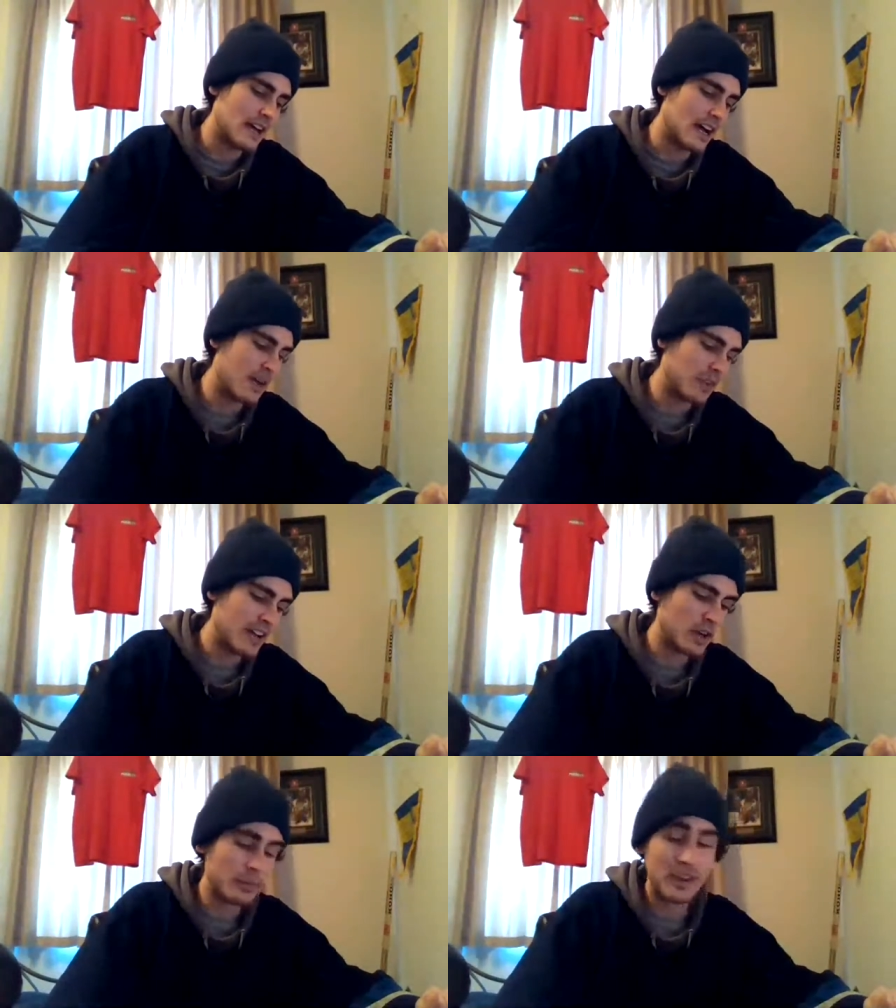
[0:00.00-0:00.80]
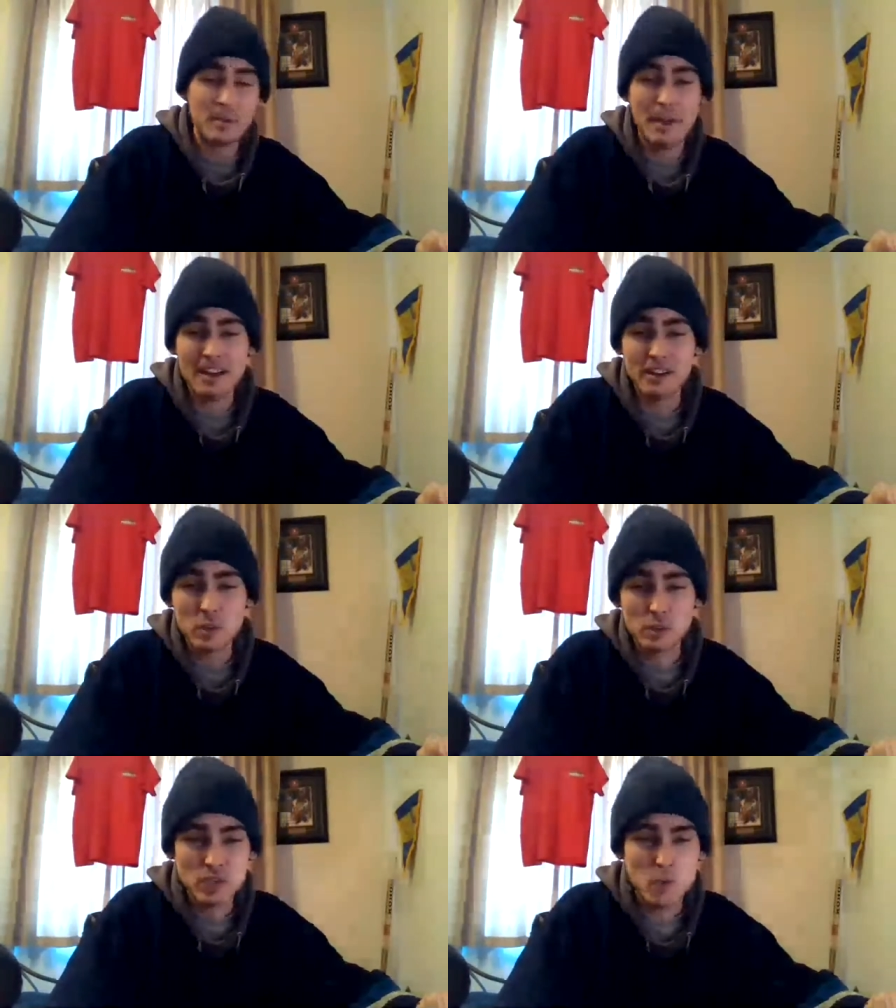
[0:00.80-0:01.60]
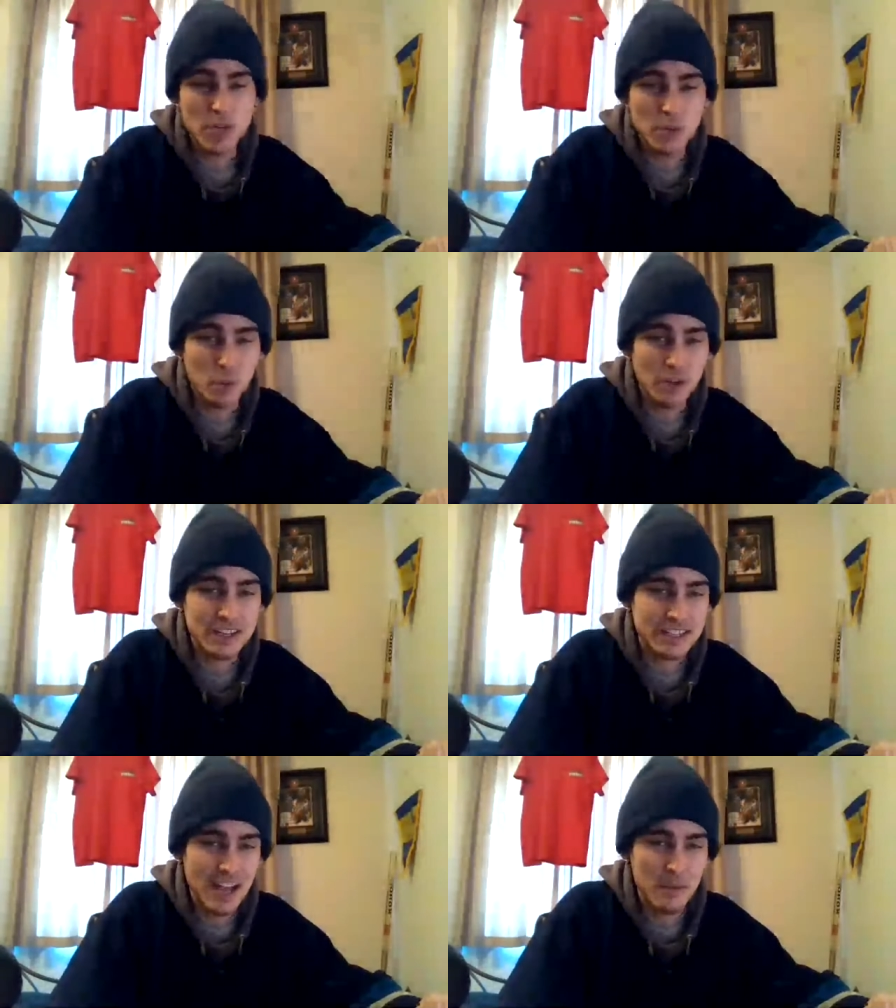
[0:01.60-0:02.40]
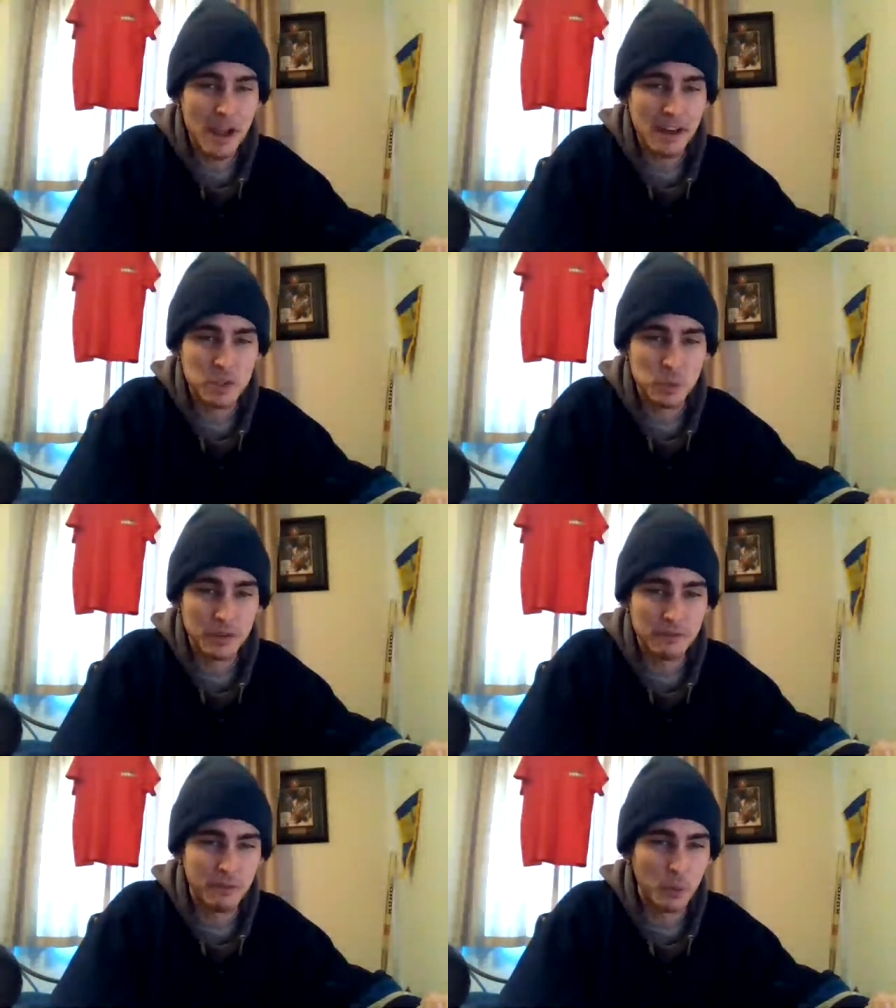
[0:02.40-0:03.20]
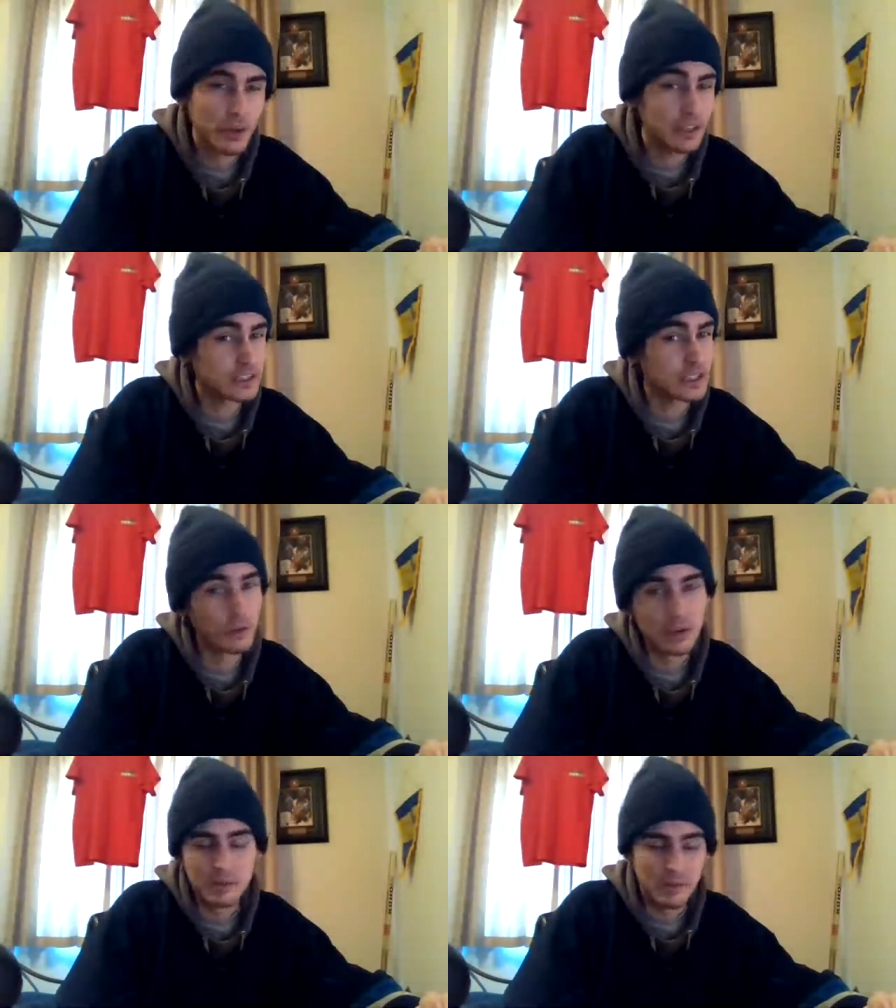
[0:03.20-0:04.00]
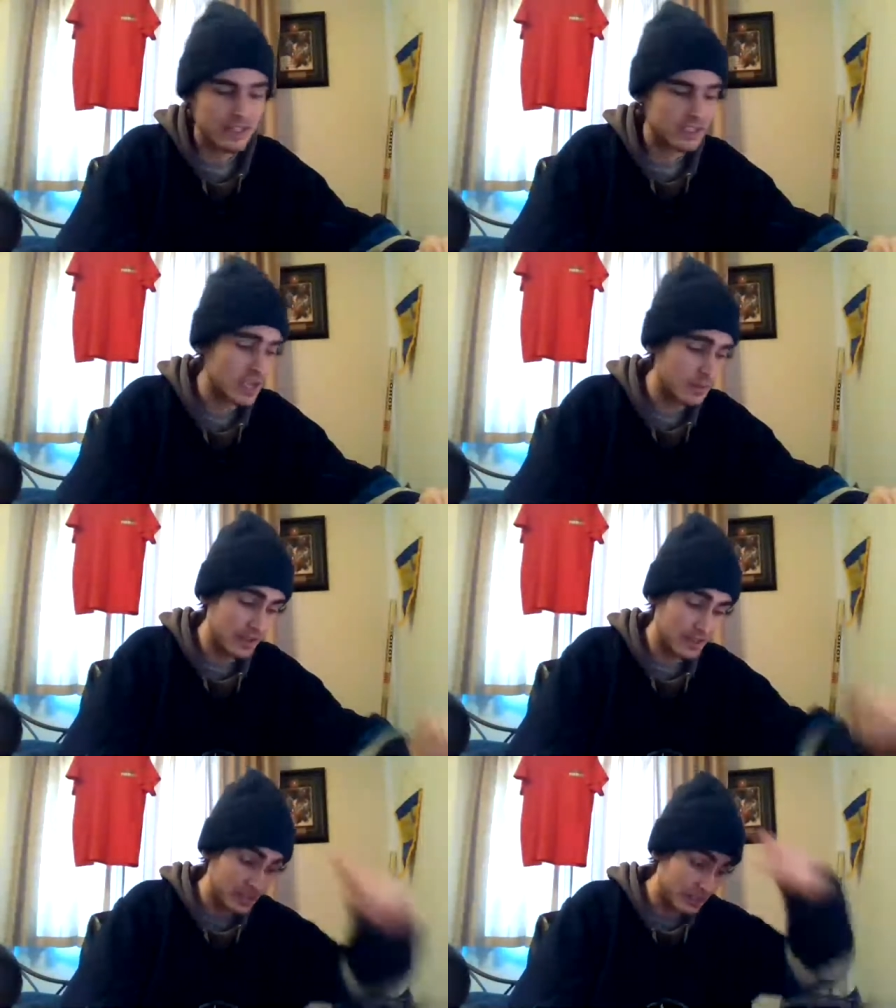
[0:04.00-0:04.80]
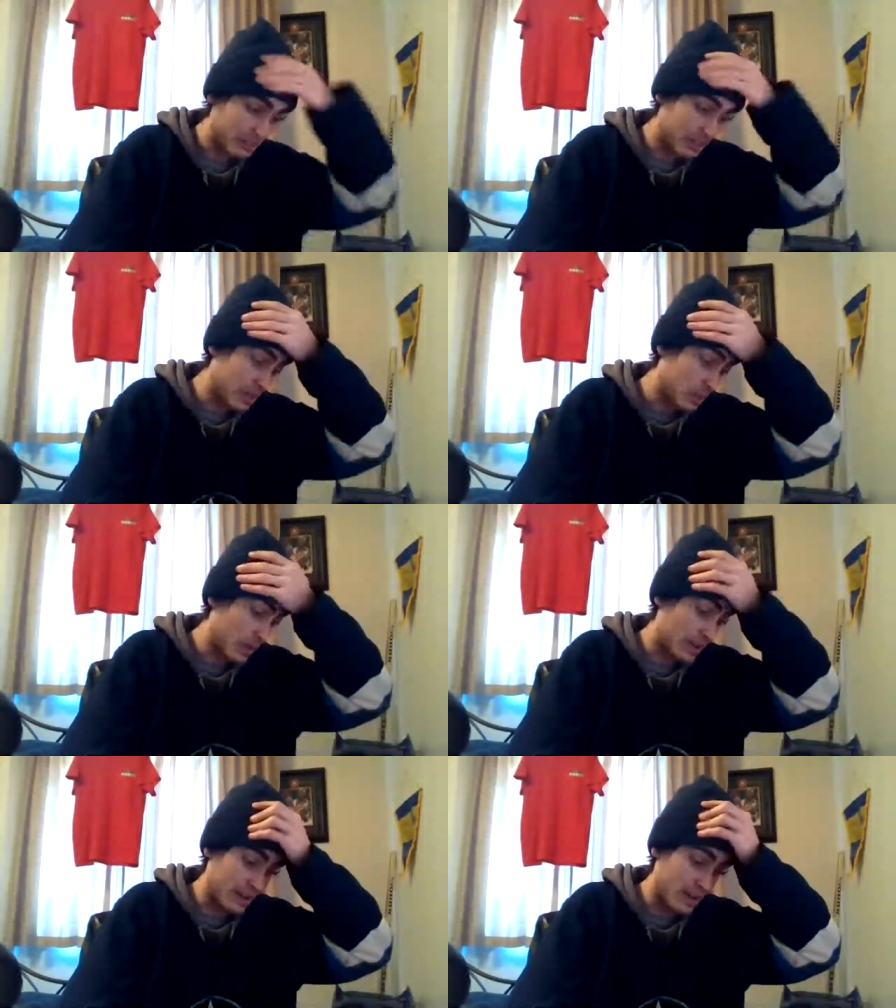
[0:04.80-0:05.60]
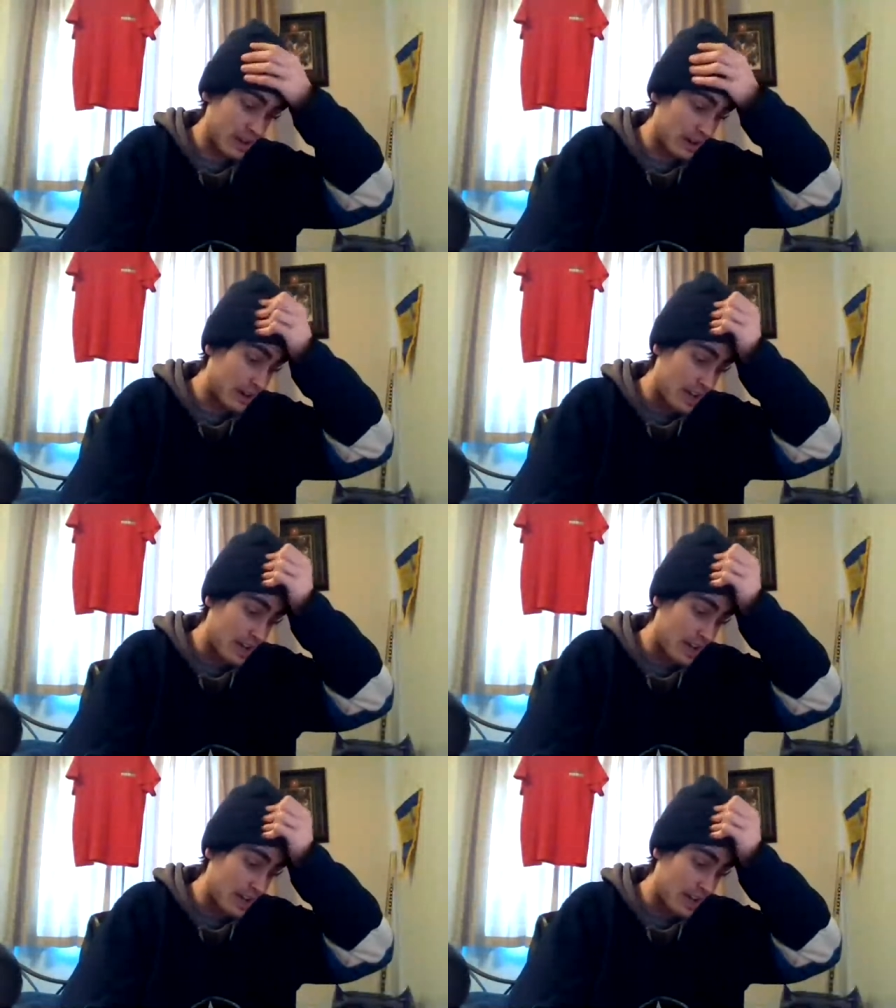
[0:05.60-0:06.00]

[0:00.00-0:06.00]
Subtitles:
Line opened up minus 121. It's now minus 140. So money's coming in on it pretty quick and hard.